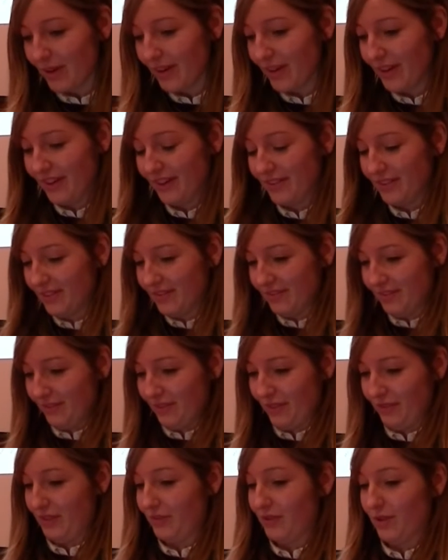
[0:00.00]
borrowed
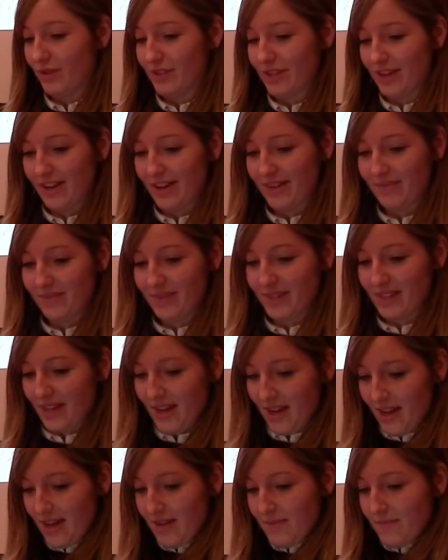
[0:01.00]
54 times.
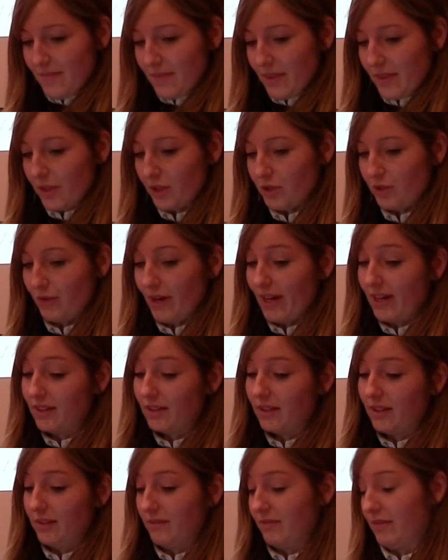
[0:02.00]
The
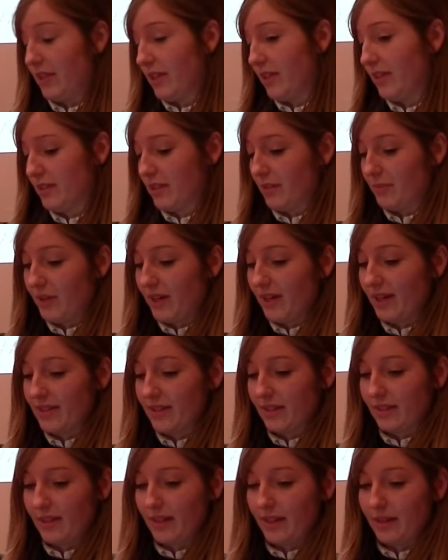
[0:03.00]
drill,
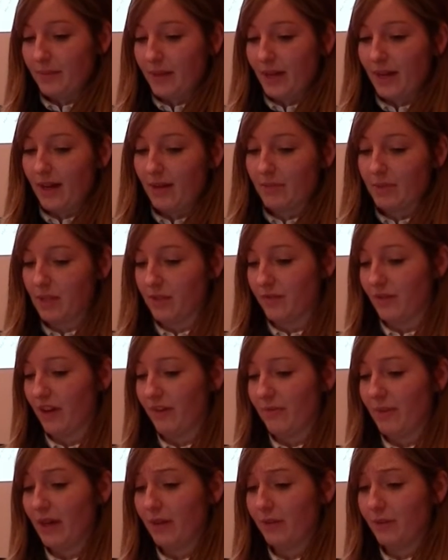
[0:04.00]
unsurprisingly, perhaps it's
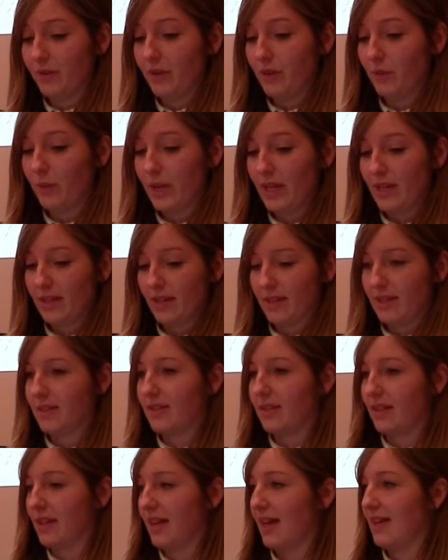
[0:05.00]
£5 for the week. It's
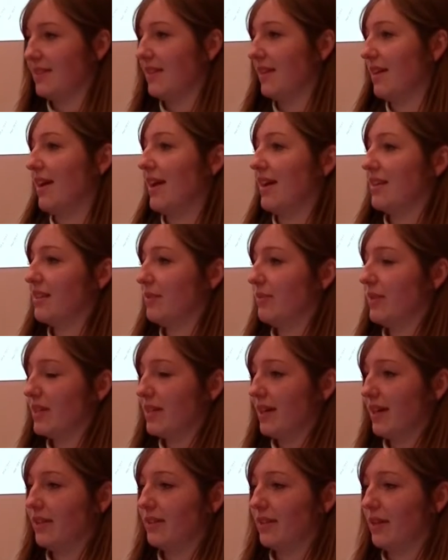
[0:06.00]
the classic item
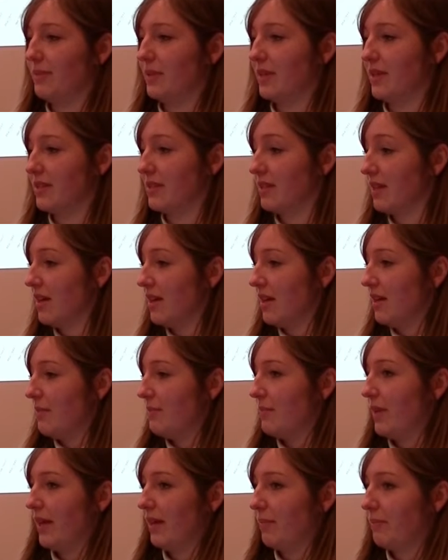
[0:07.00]
that's held up as
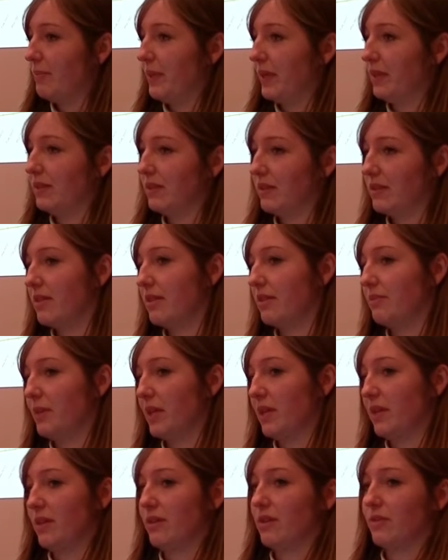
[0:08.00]
being built to
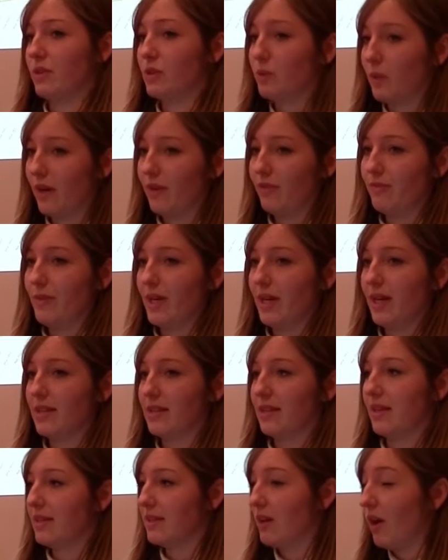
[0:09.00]
be used for 12
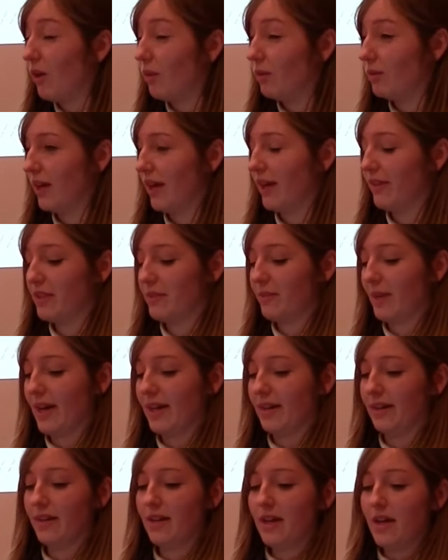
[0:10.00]
minutes in its whole
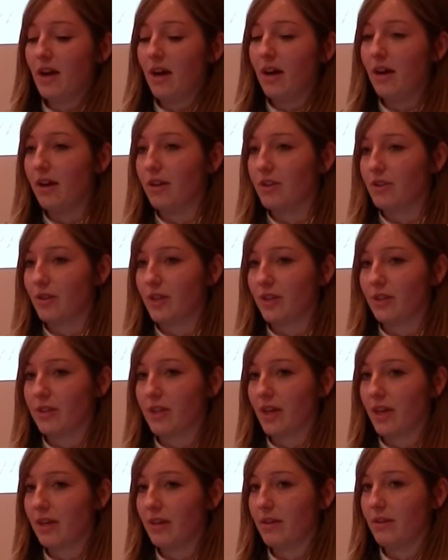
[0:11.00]
lifespan. Our drills
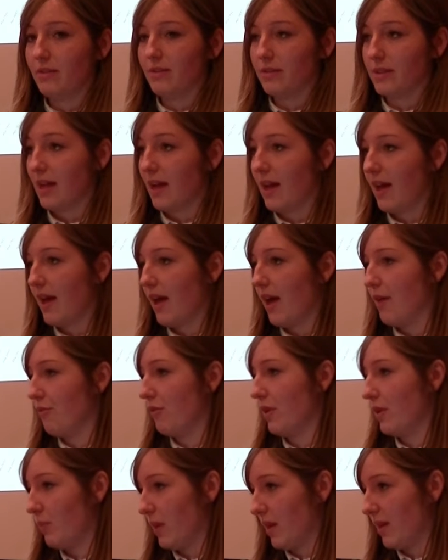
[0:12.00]
get used
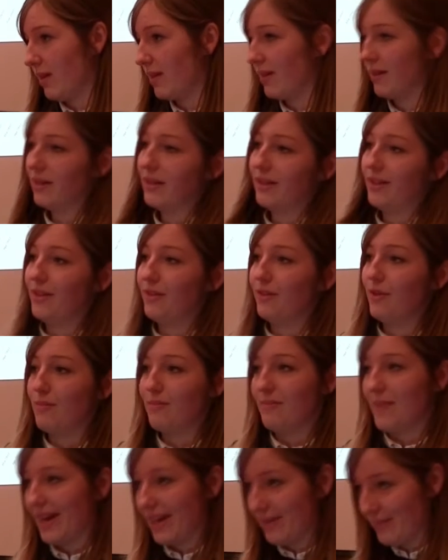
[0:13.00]
every week for
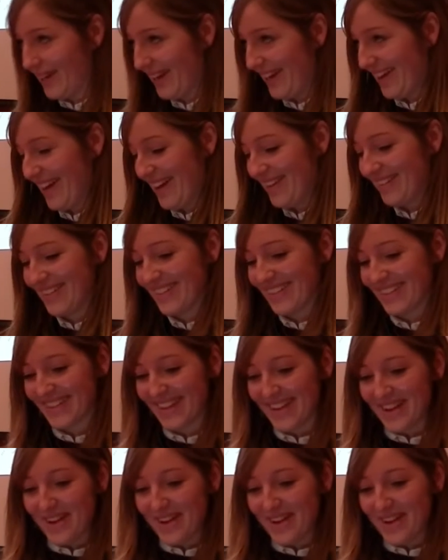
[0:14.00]
many, many hours.